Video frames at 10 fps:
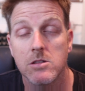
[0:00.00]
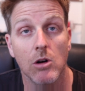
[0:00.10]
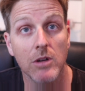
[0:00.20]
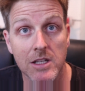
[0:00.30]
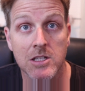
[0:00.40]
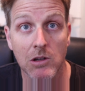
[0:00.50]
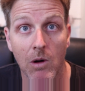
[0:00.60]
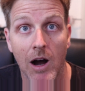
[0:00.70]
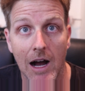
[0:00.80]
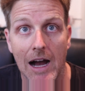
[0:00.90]
Don't get too
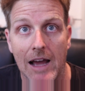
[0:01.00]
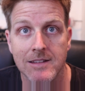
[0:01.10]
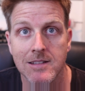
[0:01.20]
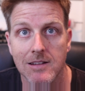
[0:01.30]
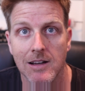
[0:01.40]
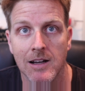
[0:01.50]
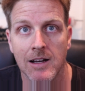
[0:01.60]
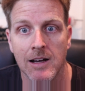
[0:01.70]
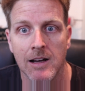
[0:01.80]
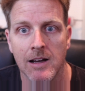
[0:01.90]
hot.
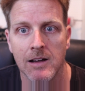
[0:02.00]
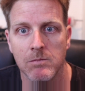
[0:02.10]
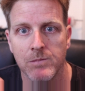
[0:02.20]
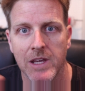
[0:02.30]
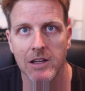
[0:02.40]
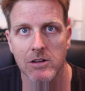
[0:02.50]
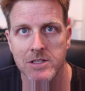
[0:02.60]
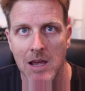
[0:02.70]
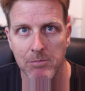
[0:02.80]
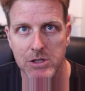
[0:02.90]
Getting your
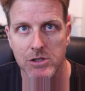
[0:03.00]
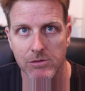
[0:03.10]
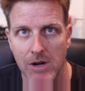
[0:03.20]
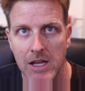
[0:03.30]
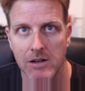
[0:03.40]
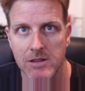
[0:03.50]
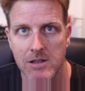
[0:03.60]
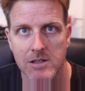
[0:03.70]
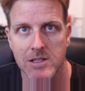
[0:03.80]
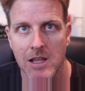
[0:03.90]
temperature right on
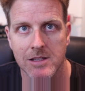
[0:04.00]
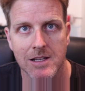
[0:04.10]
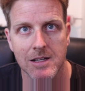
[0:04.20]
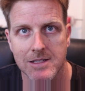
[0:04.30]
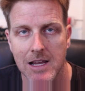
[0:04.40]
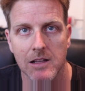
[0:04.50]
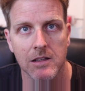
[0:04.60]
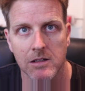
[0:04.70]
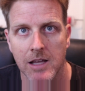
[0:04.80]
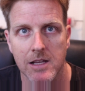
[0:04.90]
this, that's going to take a
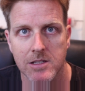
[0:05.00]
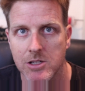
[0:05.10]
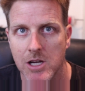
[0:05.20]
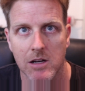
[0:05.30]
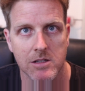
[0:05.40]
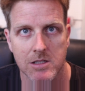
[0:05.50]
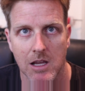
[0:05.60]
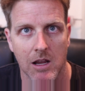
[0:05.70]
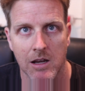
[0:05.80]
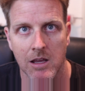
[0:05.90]
little guess and check just
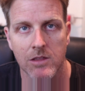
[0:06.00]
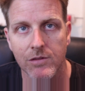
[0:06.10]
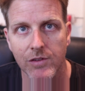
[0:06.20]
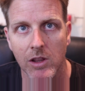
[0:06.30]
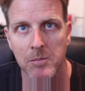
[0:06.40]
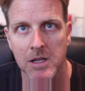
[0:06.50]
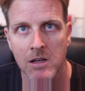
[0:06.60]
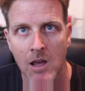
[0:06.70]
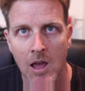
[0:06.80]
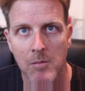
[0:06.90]
like any other
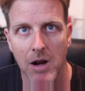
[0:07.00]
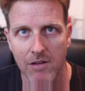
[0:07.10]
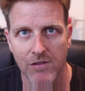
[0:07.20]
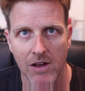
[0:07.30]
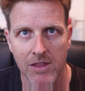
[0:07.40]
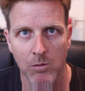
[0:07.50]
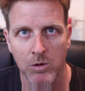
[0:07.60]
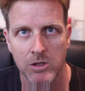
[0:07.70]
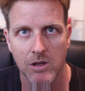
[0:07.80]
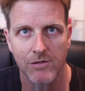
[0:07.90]
filament, but I found that
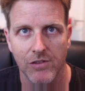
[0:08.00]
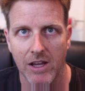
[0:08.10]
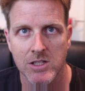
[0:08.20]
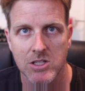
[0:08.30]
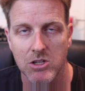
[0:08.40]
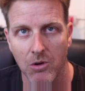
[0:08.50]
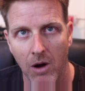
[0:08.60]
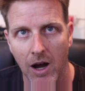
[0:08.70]
when you get flex too